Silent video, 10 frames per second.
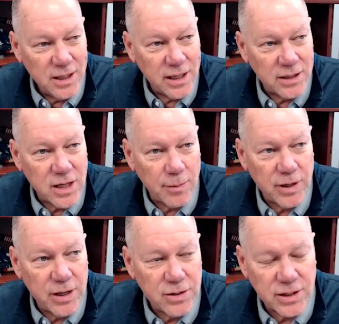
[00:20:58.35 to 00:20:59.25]
And a couple of
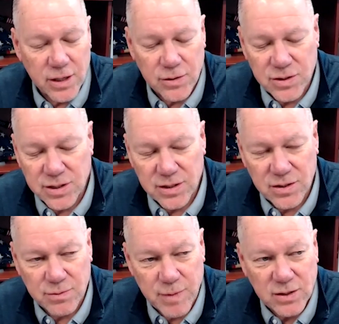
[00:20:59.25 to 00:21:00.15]
years ago,
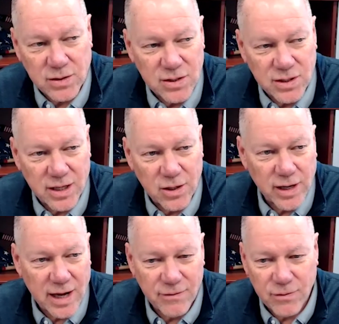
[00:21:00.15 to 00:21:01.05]
she's basically said, "Look,
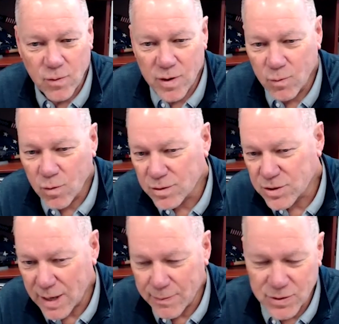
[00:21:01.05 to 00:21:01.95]
I've won world
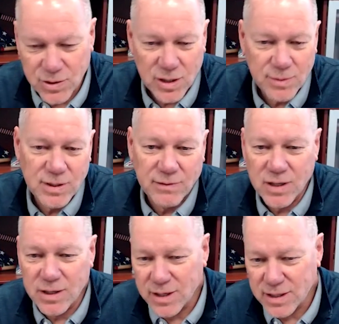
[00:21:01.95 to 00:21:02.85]
championships. I've
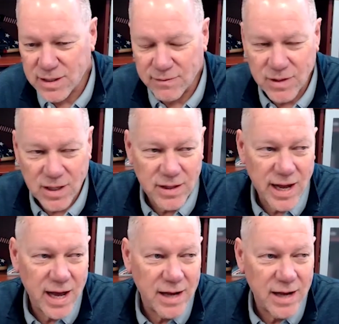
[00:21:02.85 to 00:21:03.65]
done this. I've done that."